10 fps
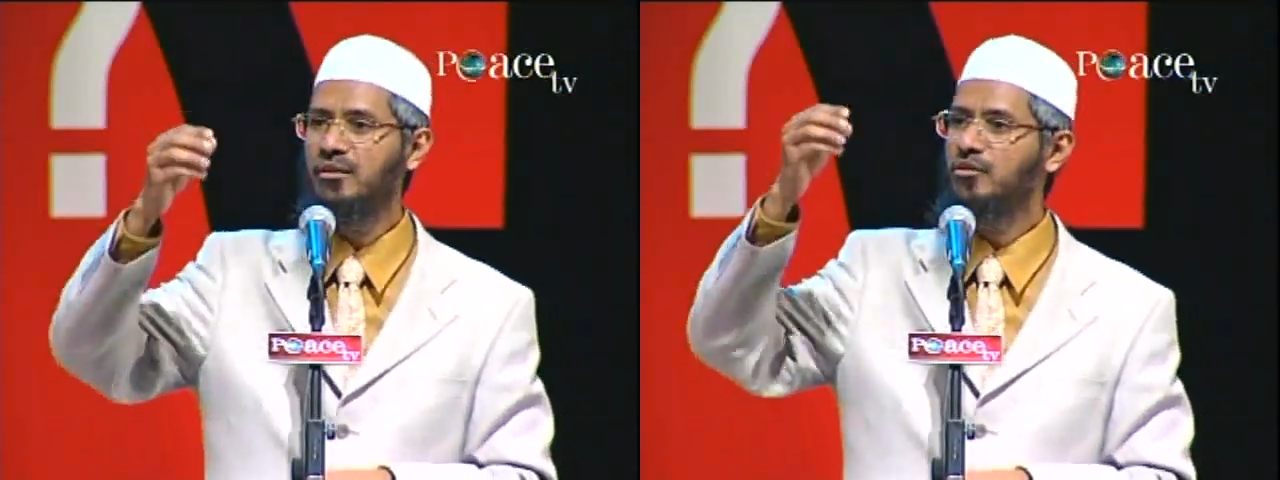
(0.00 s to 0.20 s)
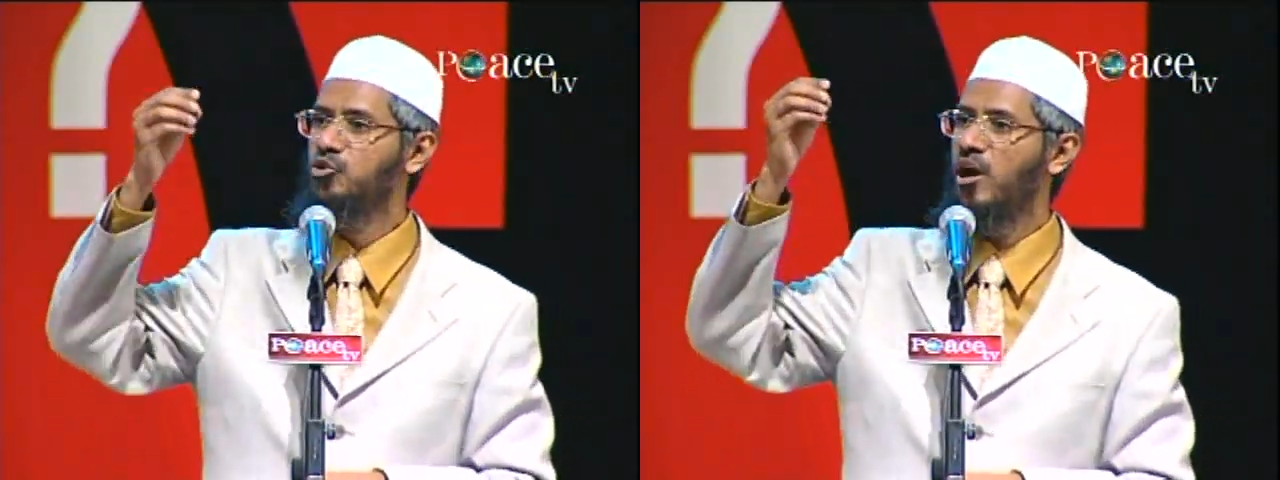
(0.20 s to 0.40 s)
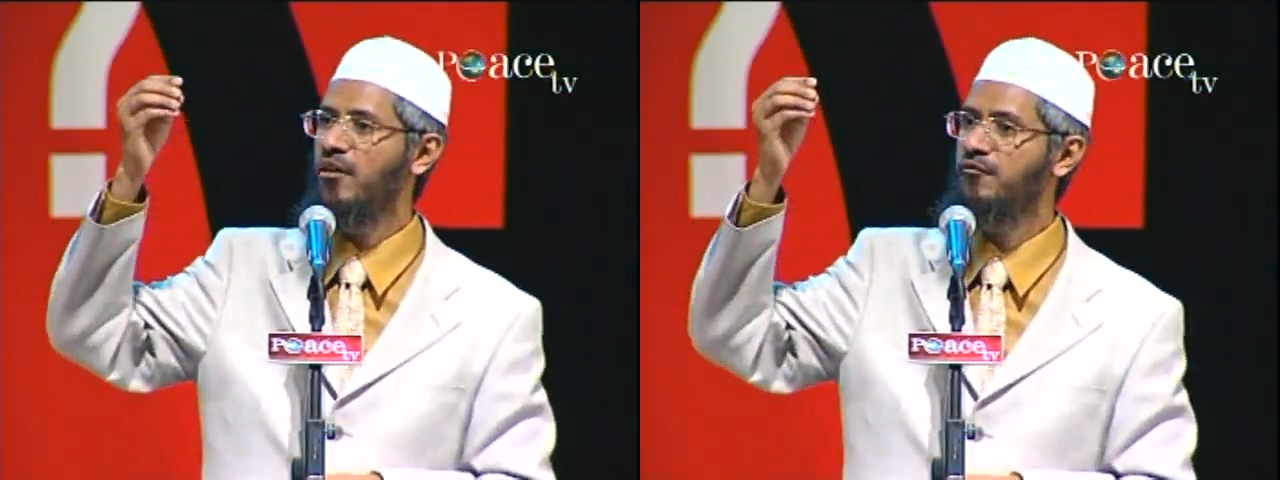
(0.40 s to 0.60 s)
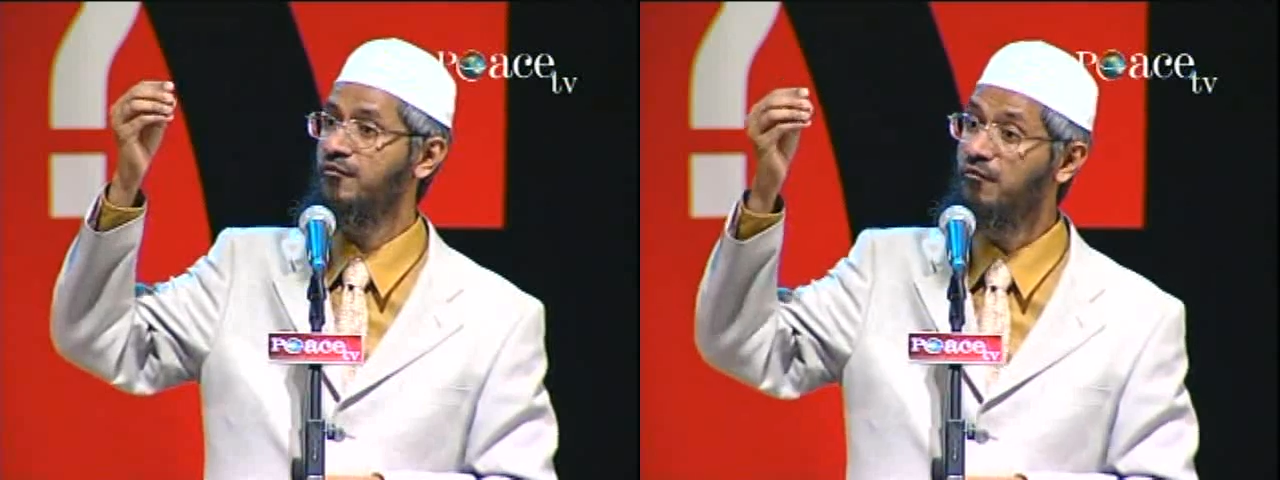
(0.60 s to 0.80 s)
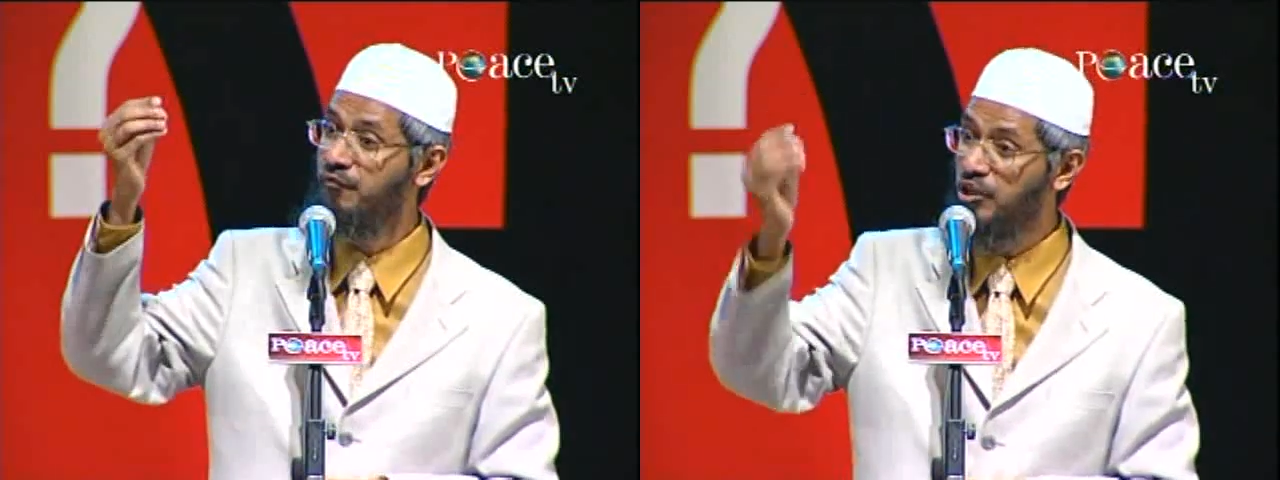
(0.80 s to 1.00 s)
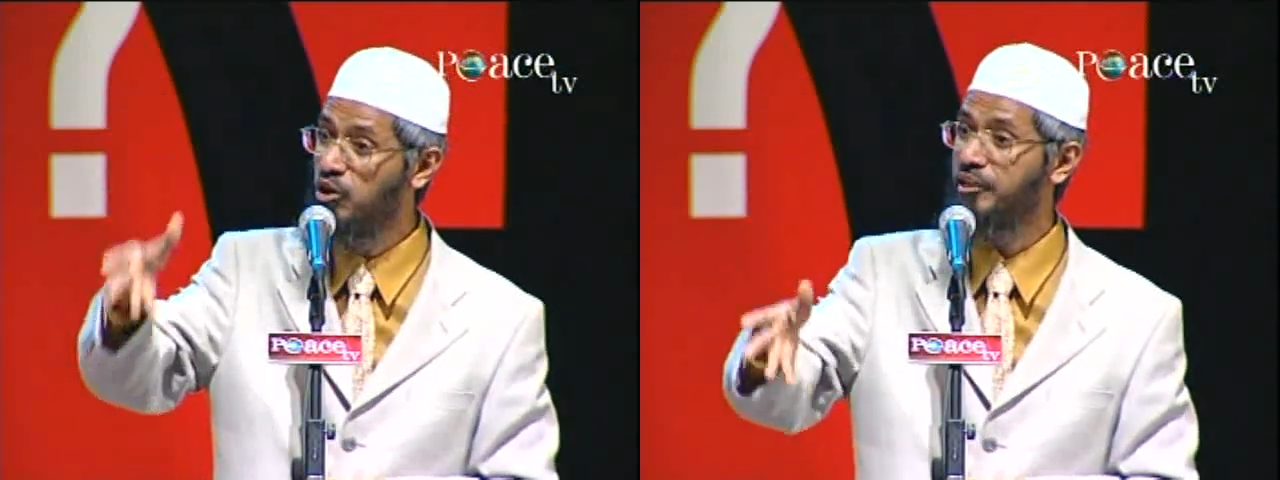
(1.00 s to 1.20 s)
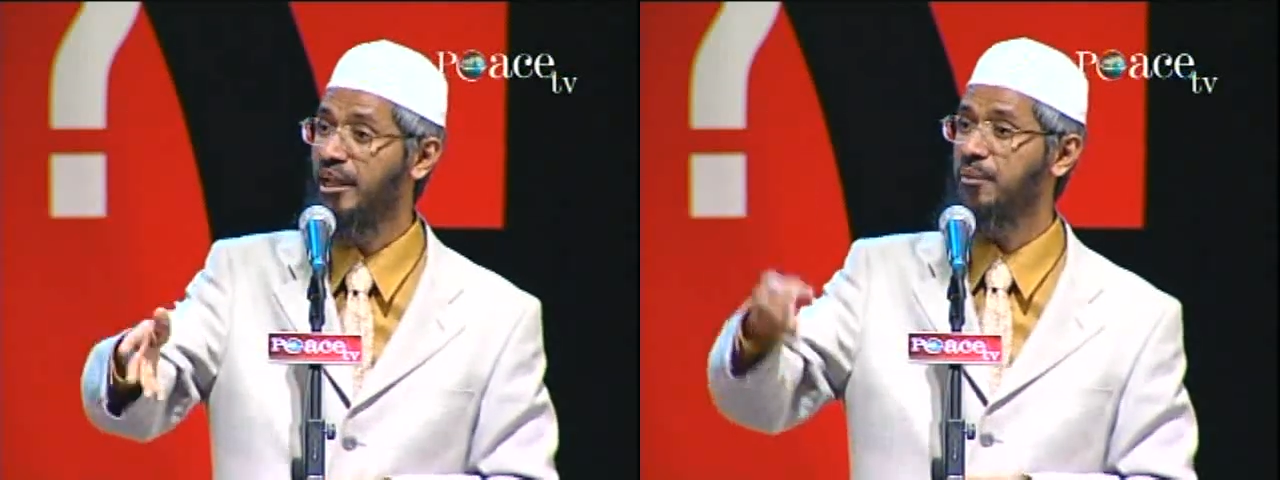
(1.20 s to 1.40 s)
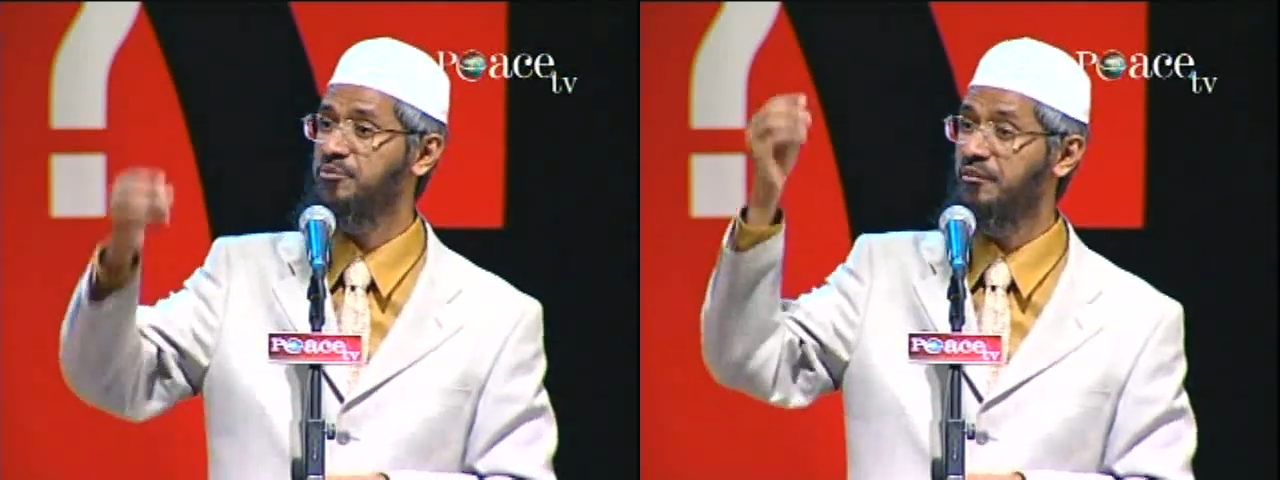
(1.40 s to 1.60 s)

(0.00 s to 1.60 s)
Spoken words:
you have videotapes,